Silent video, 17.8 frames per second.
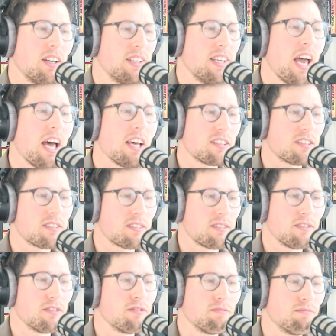
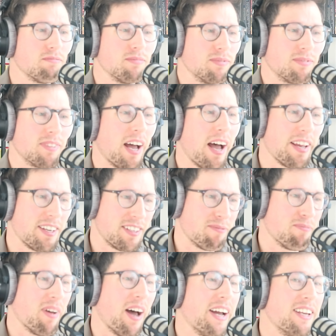Yes, but
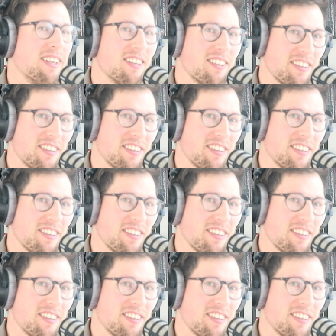I